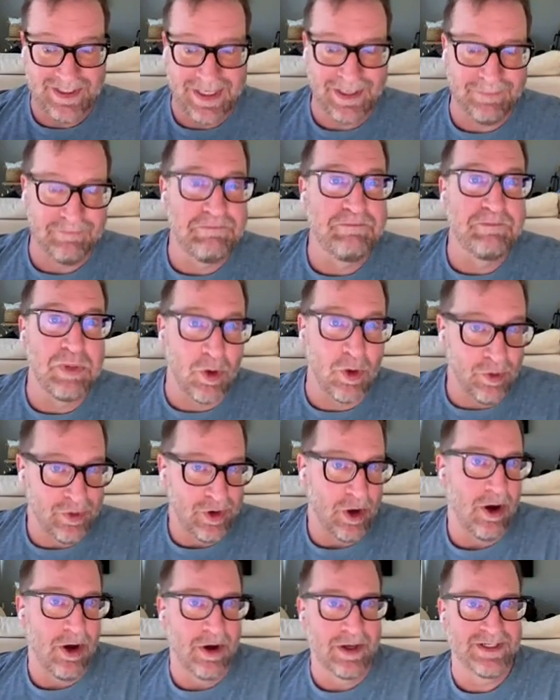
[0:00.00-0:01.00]
say
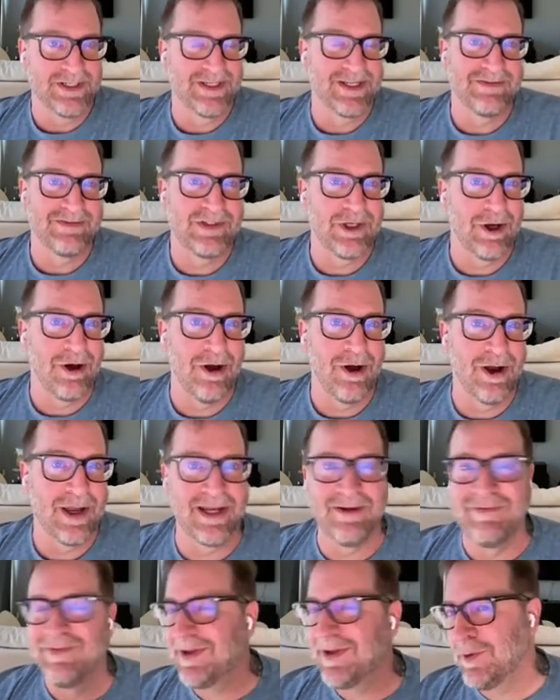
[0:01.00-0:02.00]
bulldog instead of dog.
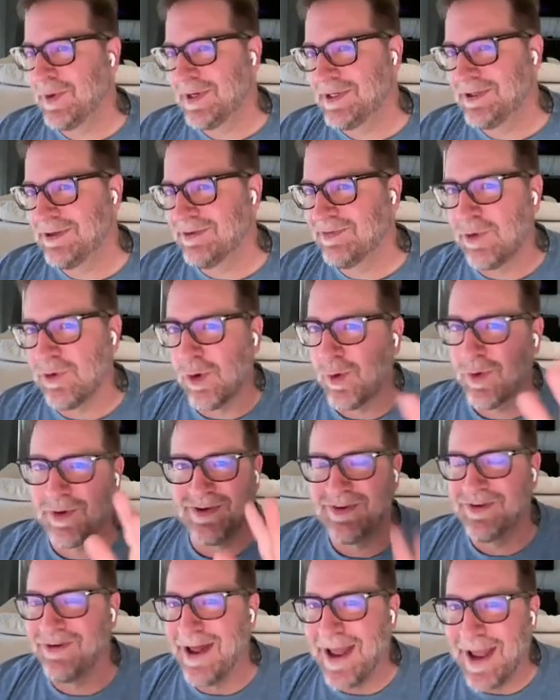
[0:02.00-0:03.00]
And if they went to
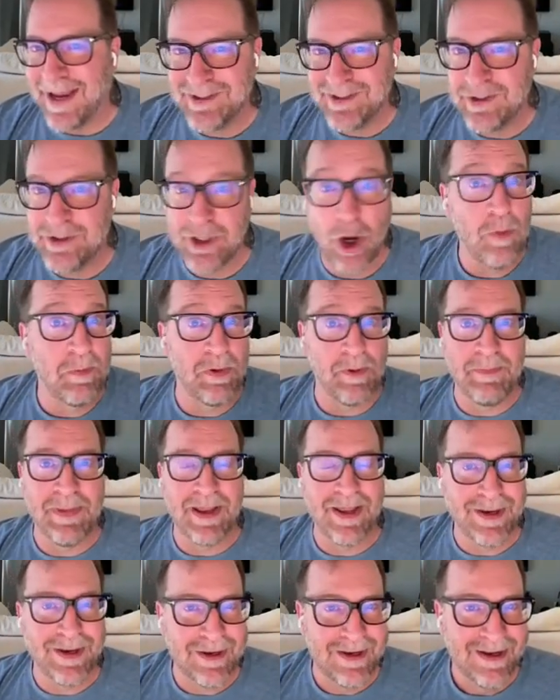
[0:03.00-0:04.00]

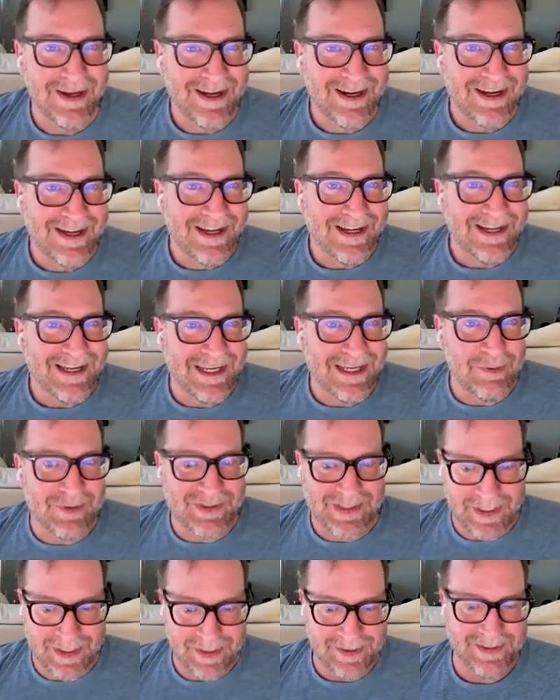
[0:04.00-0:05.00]
/Doberman, it would
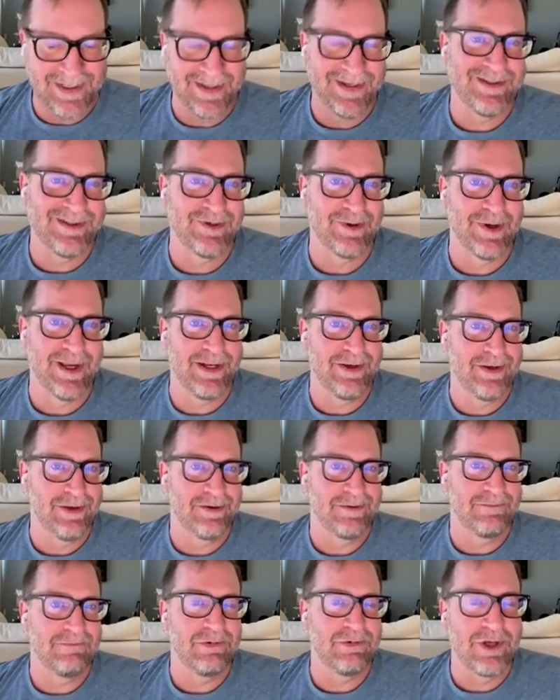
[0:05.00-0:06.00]
say, here's how to train
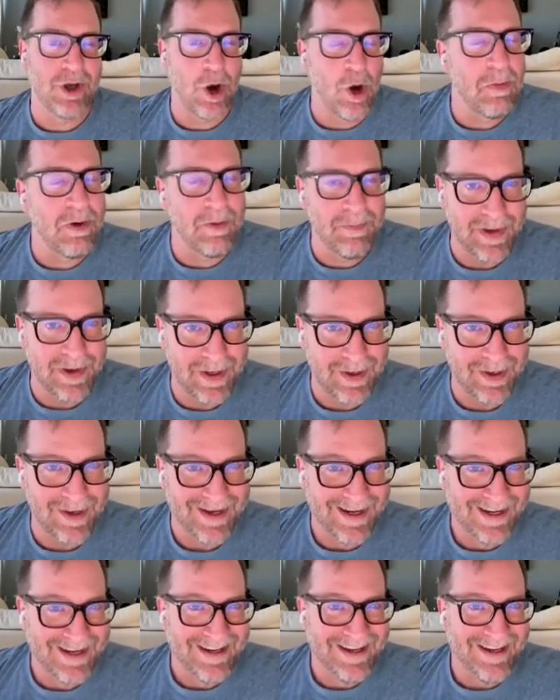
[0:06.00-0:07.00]
your Doberman.
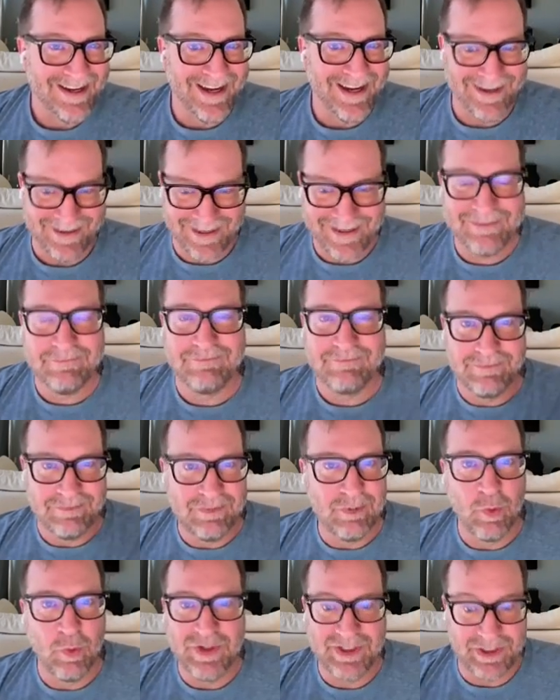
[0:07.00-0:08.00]
And it
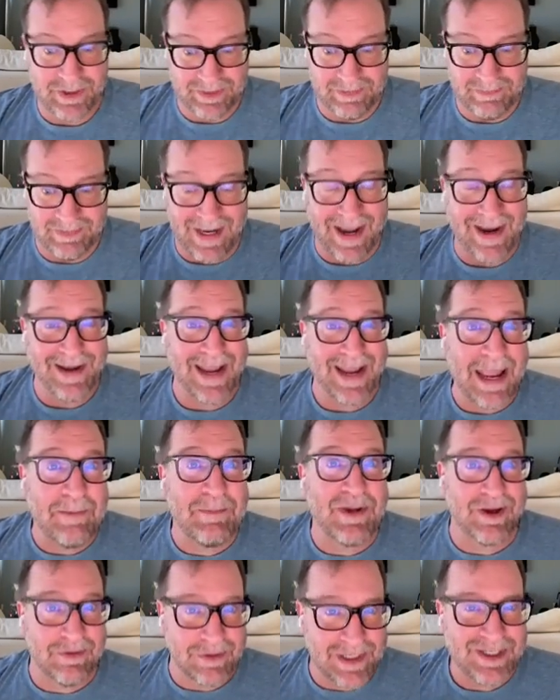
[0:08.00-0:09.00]
was just
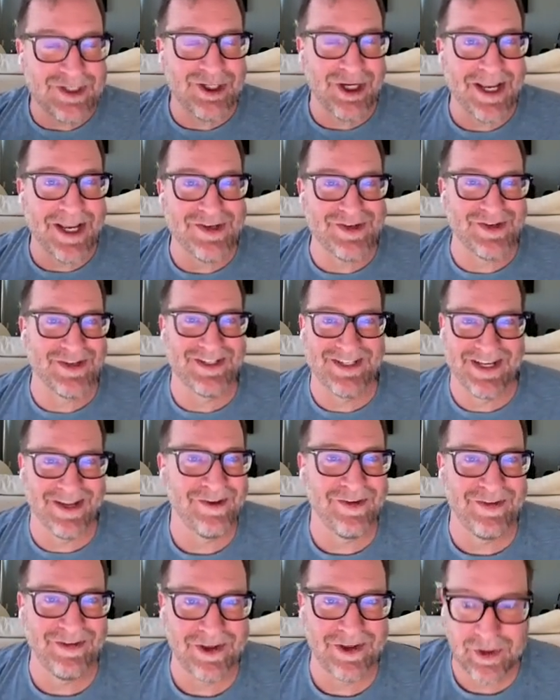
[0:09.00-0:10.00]
dynamically changed the
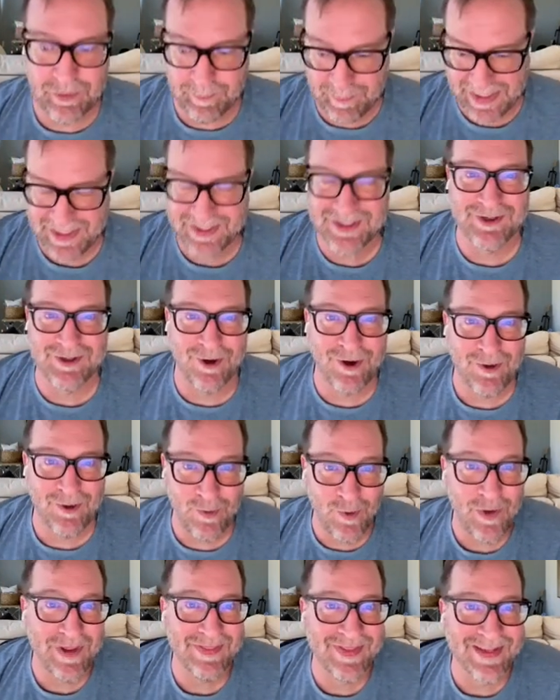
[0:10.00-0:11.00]
sales letter based on
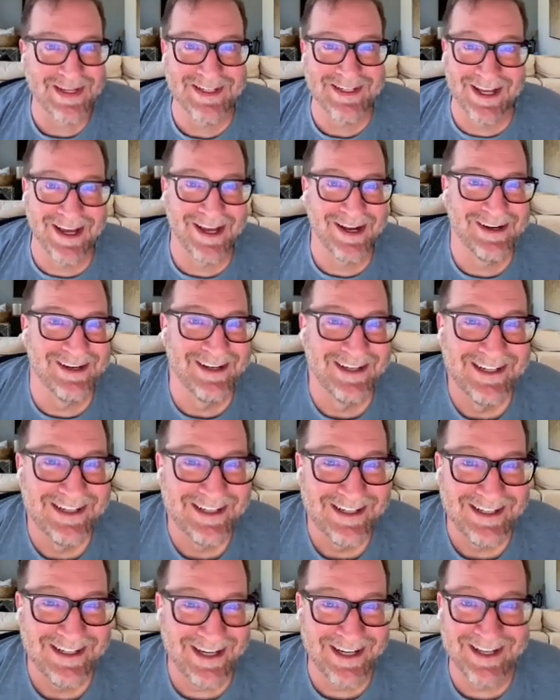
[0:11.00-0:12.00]
what they said
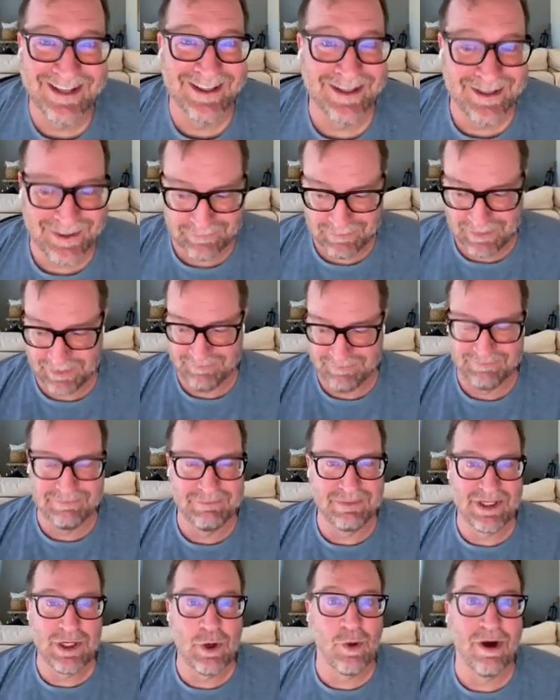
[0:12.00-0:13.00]
and the
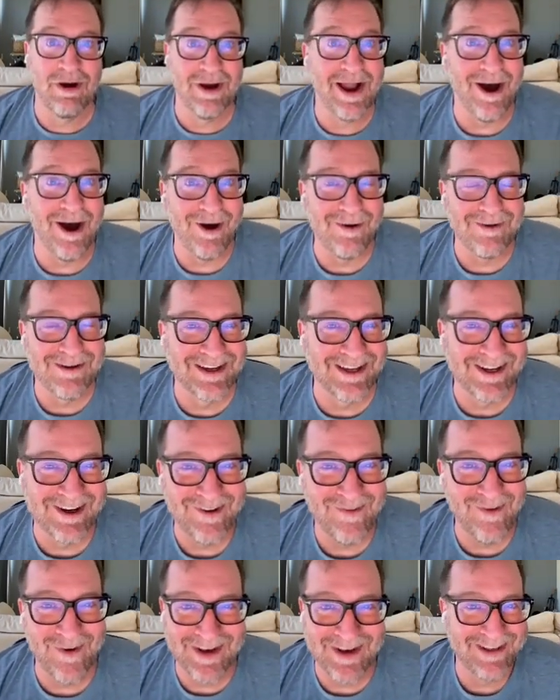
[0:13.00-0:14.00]
URL,
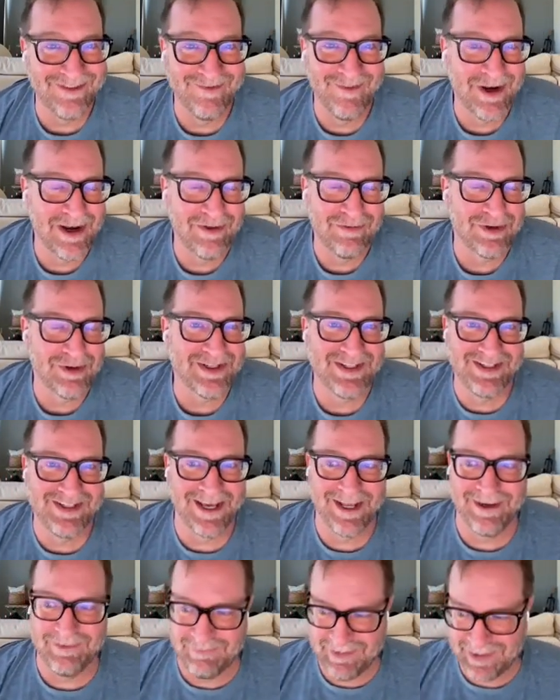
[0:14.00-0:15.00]
whatever it
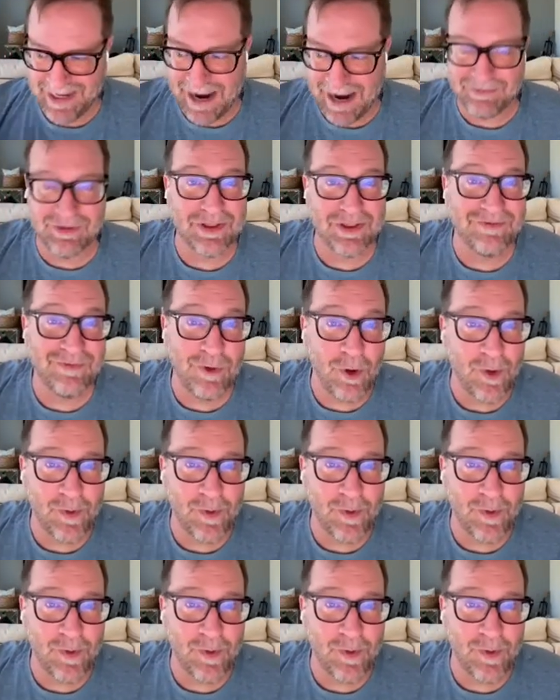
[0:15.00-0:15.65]
said after the / in